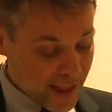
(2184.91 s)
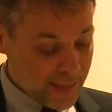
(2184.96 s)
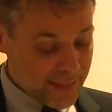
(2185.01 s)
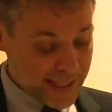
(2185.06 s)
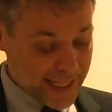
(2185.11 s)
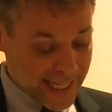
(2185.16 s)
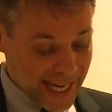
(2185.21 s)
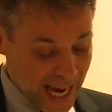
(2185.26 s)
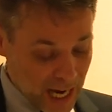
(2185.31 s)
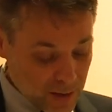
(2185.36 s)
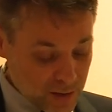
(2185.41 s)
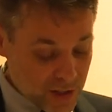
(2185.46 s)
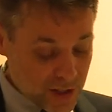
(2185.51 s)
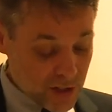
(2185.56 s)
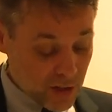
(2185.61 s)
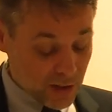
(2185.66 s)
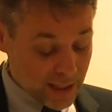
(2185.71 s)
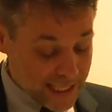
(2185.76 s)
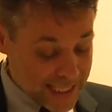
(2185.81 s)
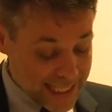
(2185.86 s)
the
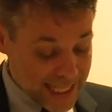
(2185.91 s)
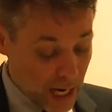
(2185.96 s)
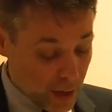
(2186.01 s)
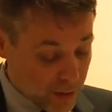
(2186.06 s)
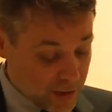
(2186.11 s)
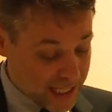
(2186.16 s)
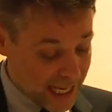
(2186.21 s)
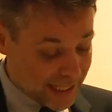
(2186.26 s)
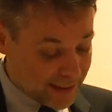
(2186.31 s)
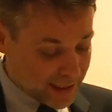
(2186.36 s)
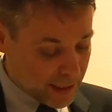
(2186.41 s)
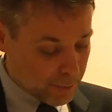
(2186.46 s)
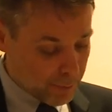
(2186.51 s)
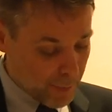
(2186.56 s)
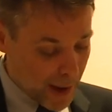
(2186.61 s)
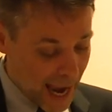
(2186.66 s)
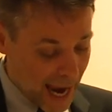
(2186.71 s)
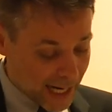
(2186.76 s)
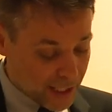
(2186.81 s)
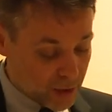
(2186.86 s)
Council is now sending
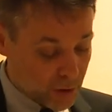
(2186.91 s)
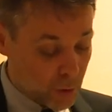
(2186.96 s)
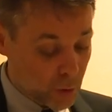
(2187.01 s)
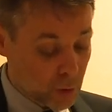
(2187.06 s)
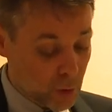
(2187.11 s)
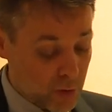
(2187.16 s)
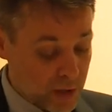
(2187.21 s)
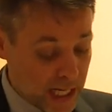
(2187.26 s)
back to two